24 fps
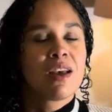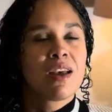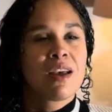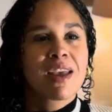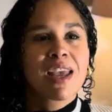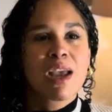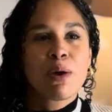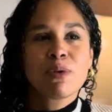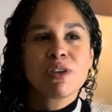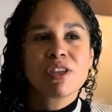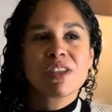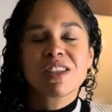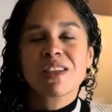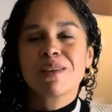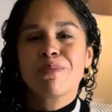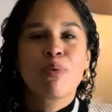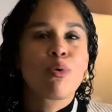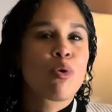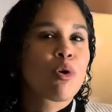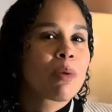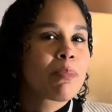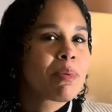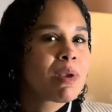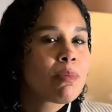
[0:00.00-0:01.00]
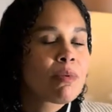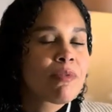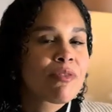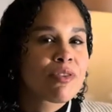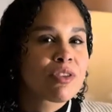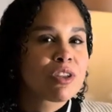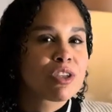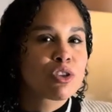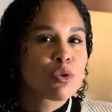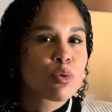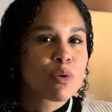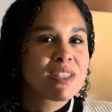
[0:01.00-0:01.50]
can we just support people for
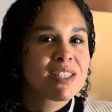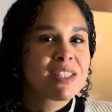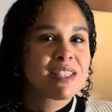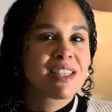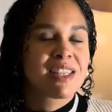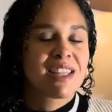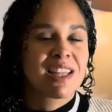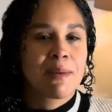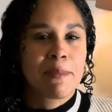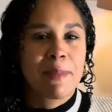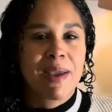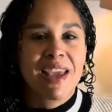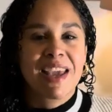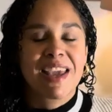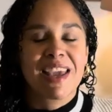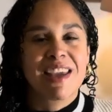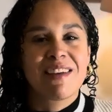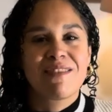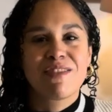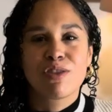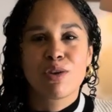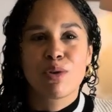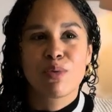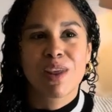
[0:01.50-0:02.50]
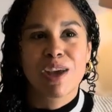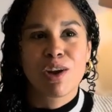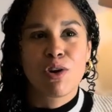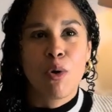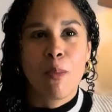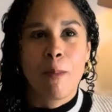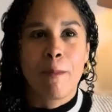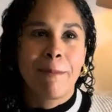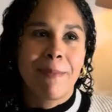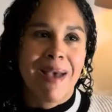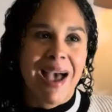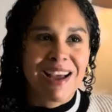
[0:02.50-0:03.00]
the choices that they make, even though they
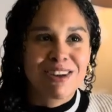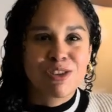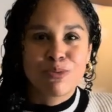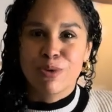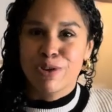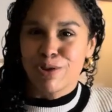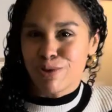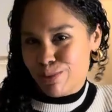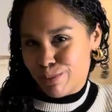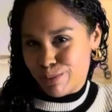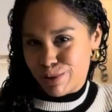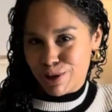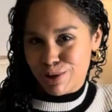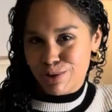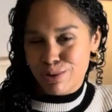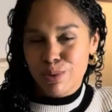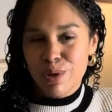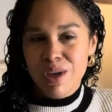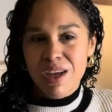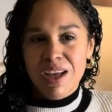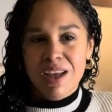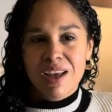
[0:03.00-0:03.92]
don't match what you do?